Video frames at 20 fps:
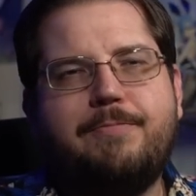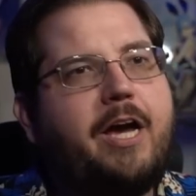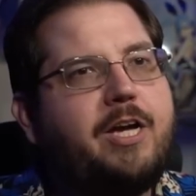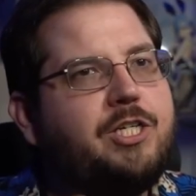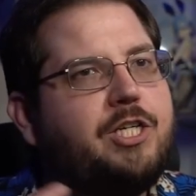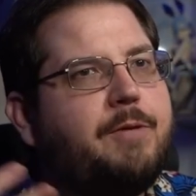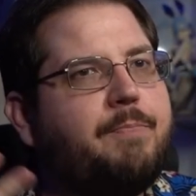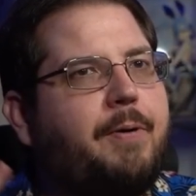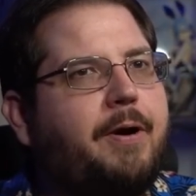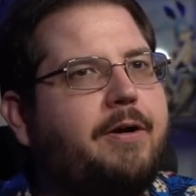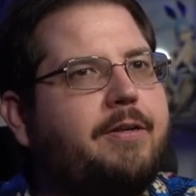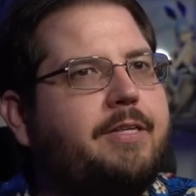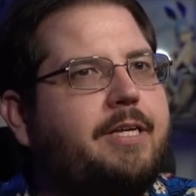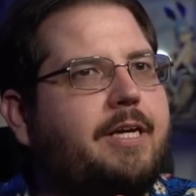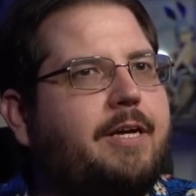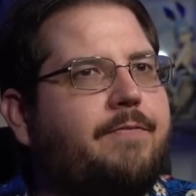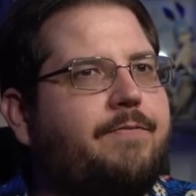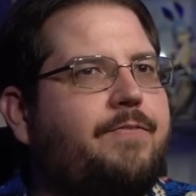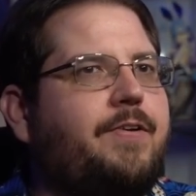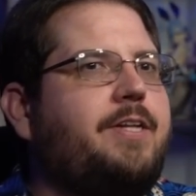Aisha apparently
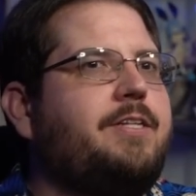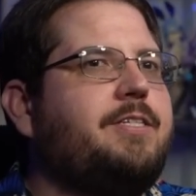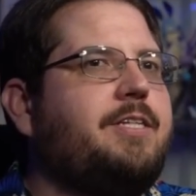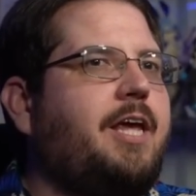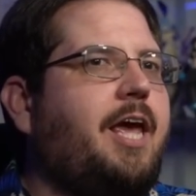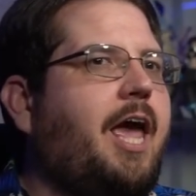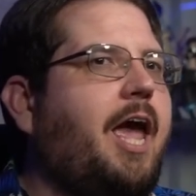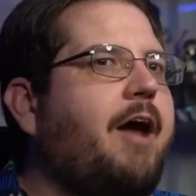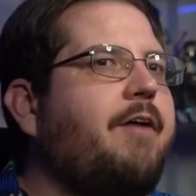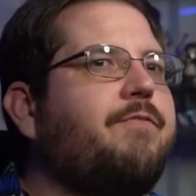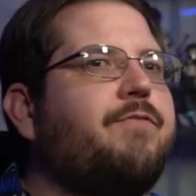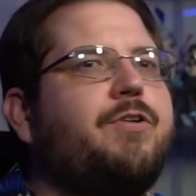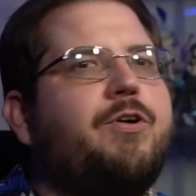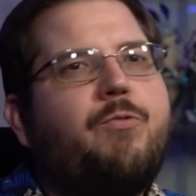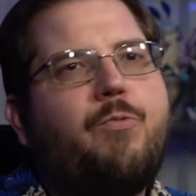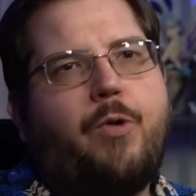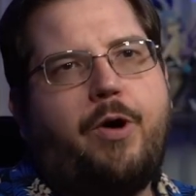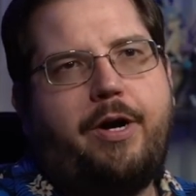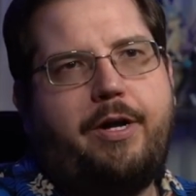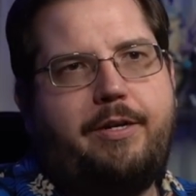convinced
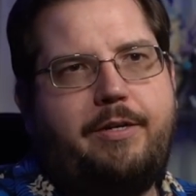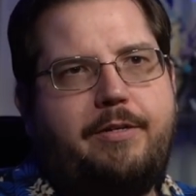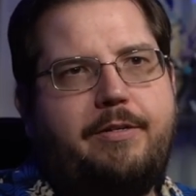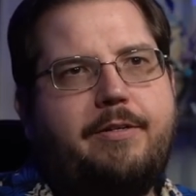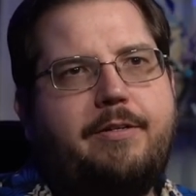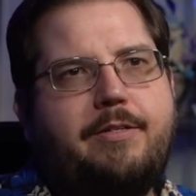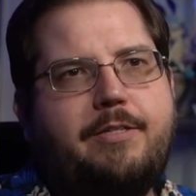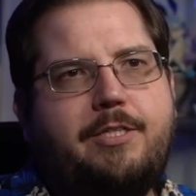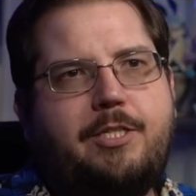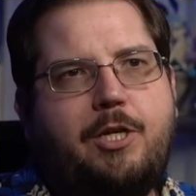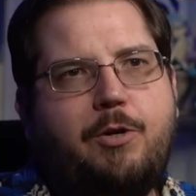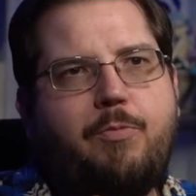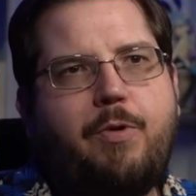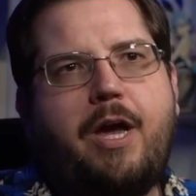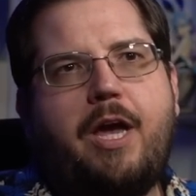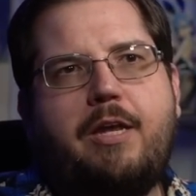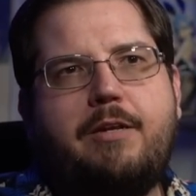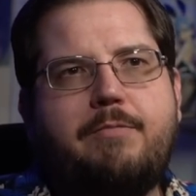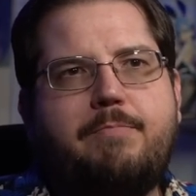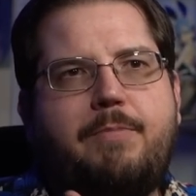everyone to
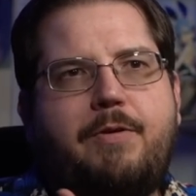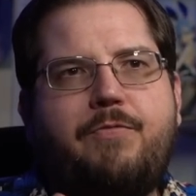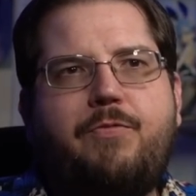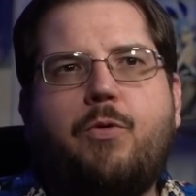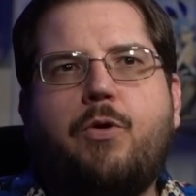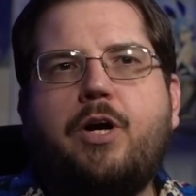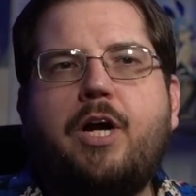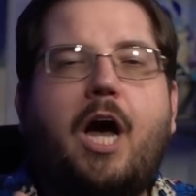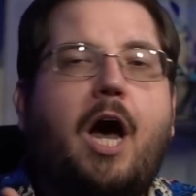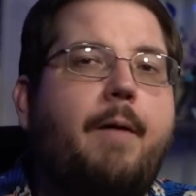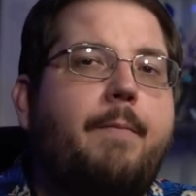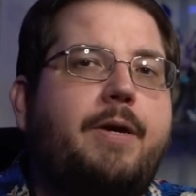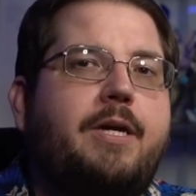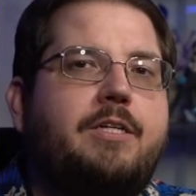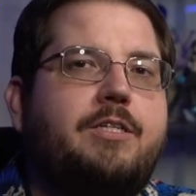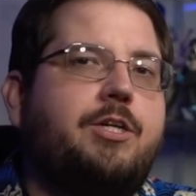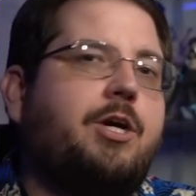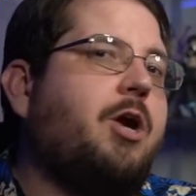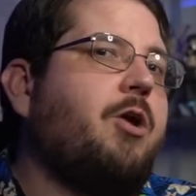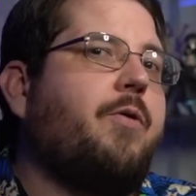wait before coming
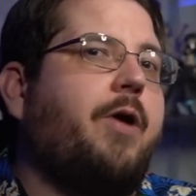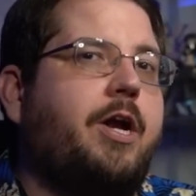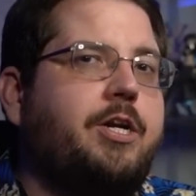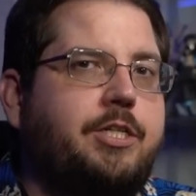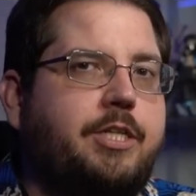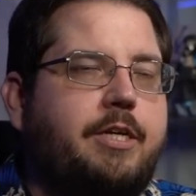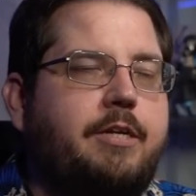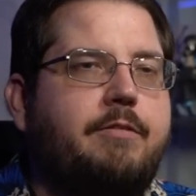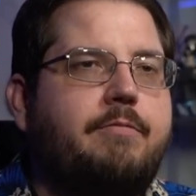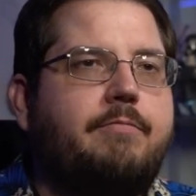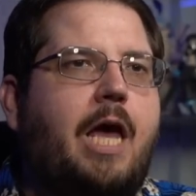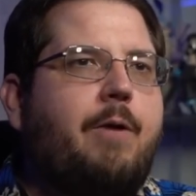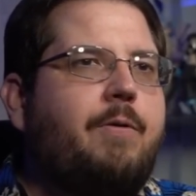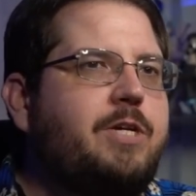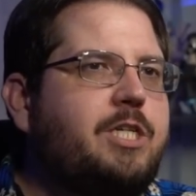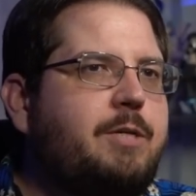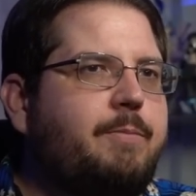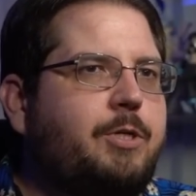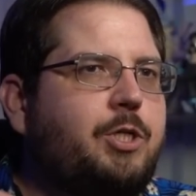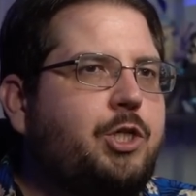to congratulate. A
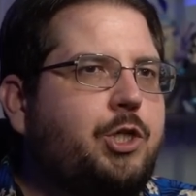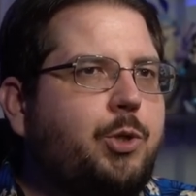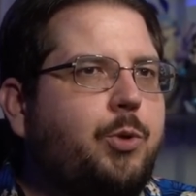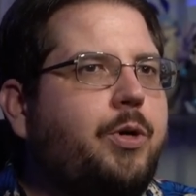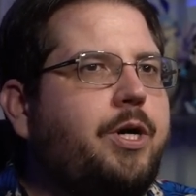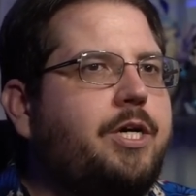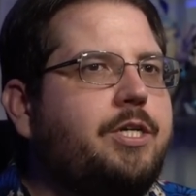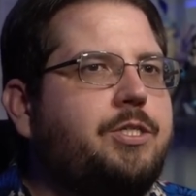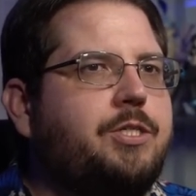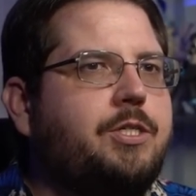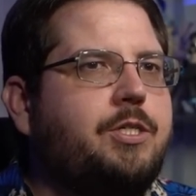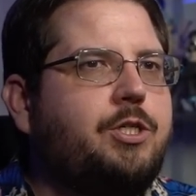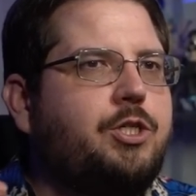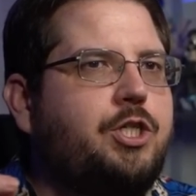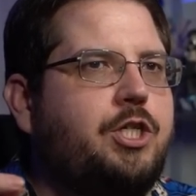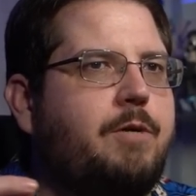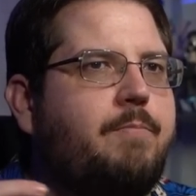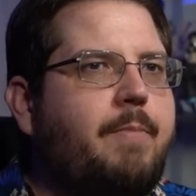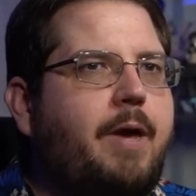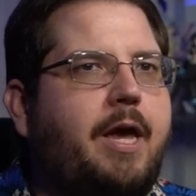reasonable choice
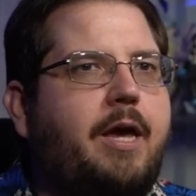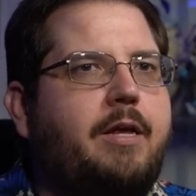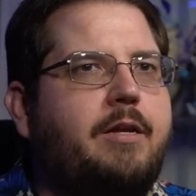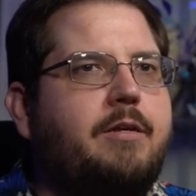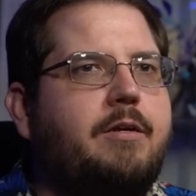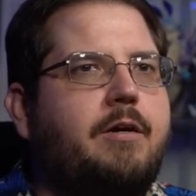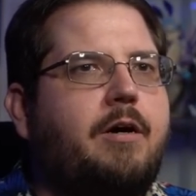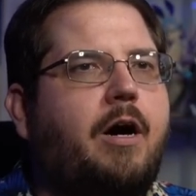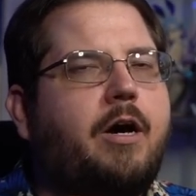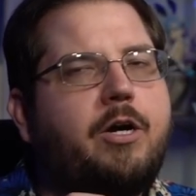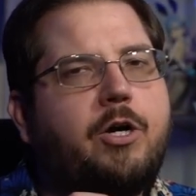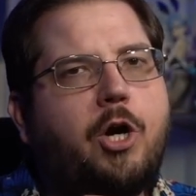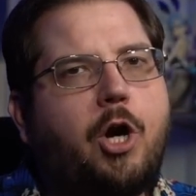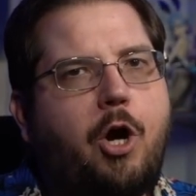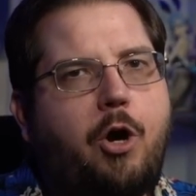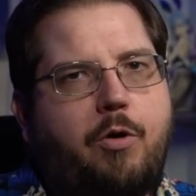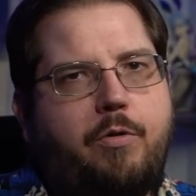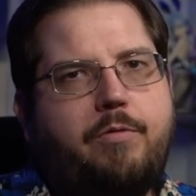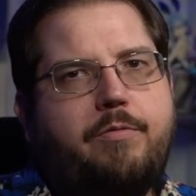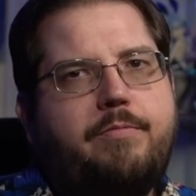she made on her
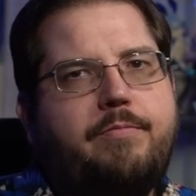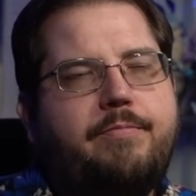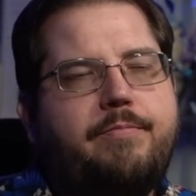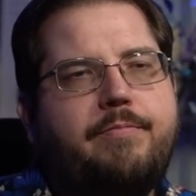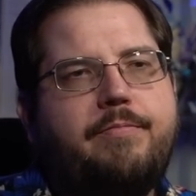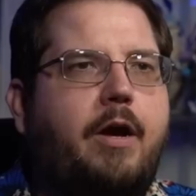own.